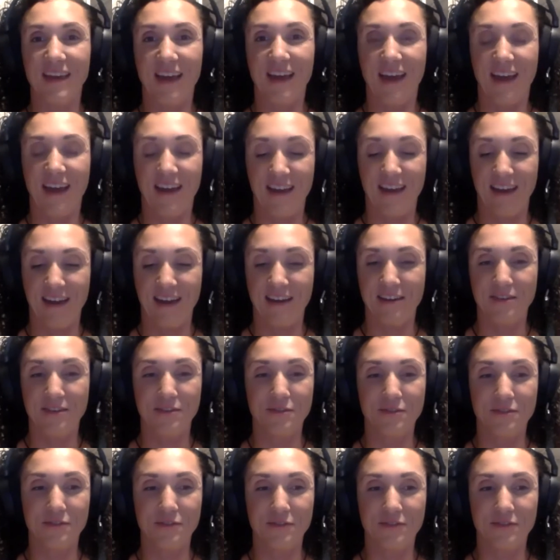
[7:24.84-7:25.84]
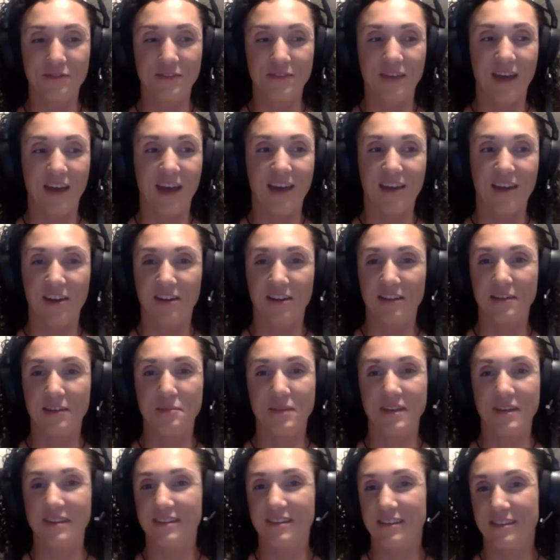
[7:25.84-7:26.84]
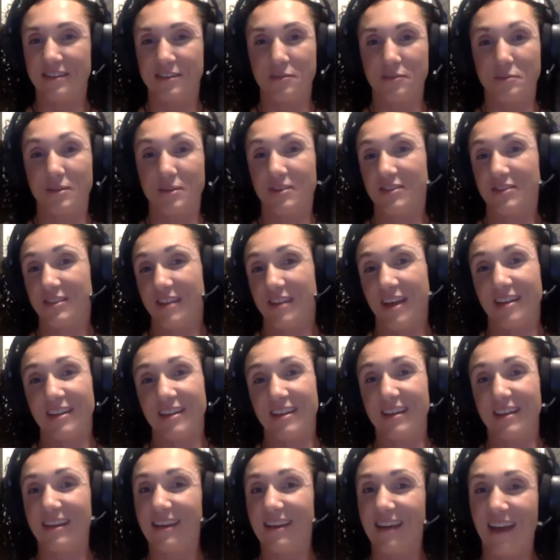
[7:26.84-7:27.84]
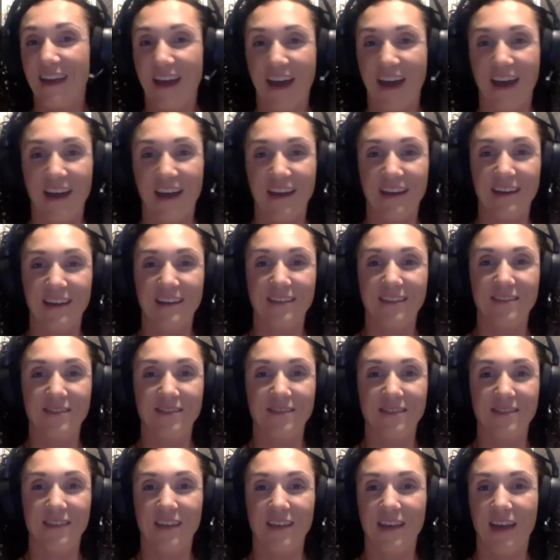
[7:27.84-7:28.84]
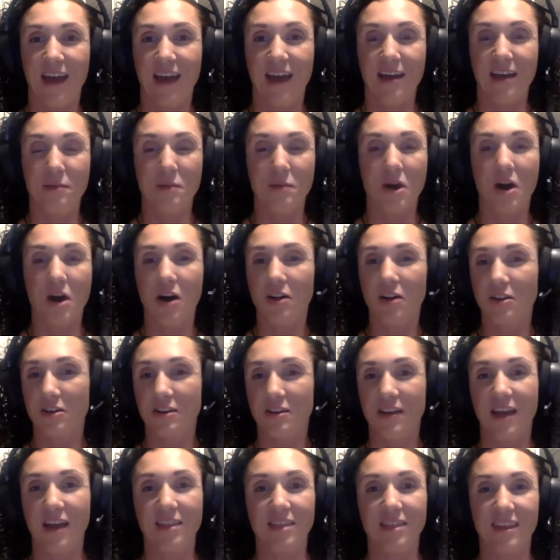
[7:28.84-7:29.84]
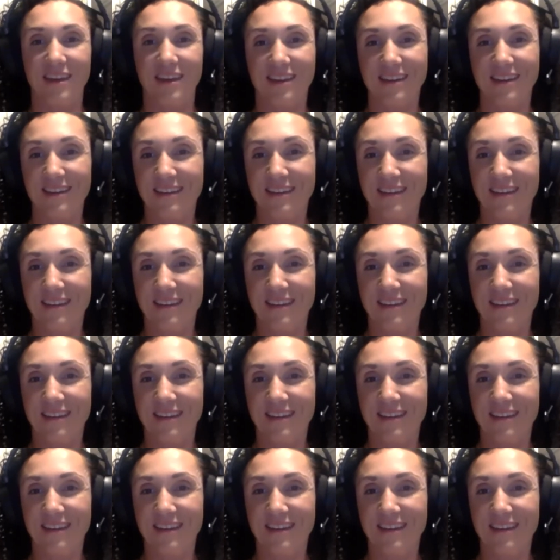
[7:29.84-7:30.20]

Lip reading: I call it my addictive personality. I am all or nothing.